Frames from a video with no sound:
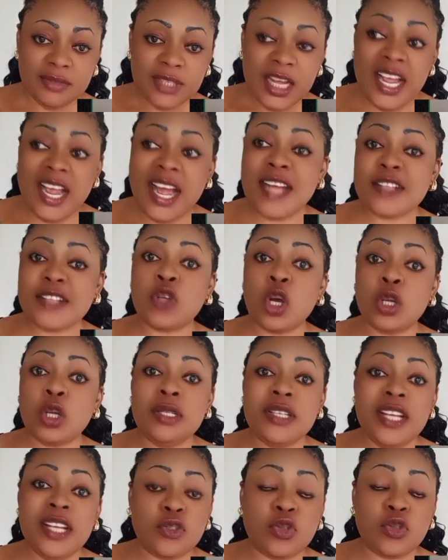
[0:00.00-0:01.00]
He has
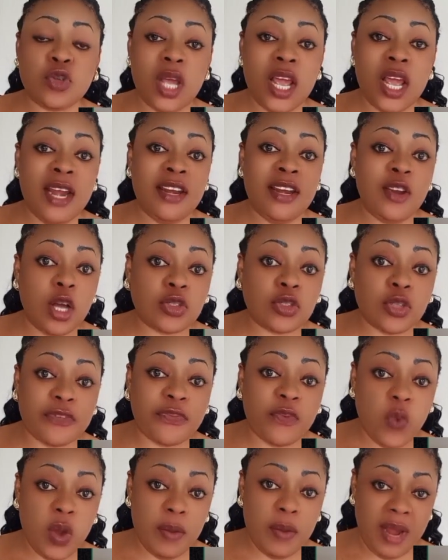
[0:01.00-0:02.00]
done this to a lot
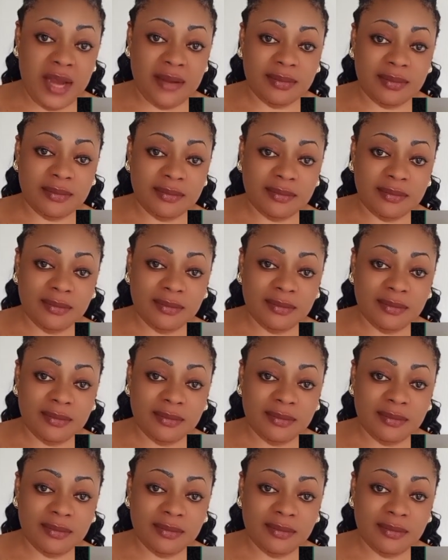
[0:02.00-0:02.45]
of women,